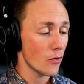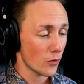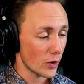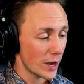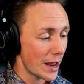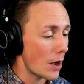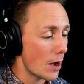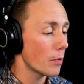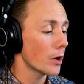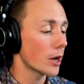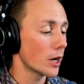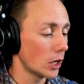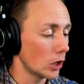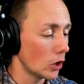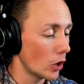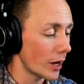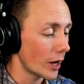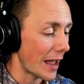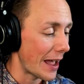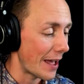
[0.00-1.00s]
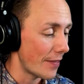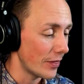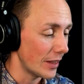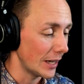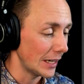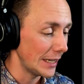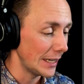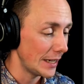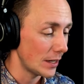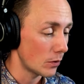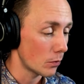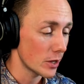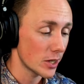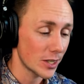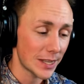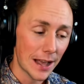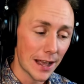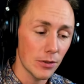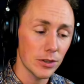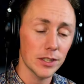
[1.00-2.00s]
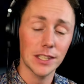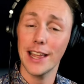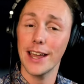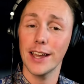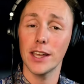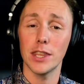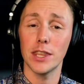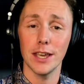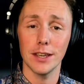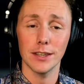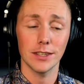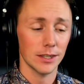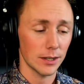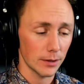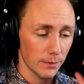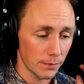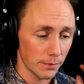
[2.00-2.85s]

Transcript: For now, we're gonna look at the lead, which sounds like this.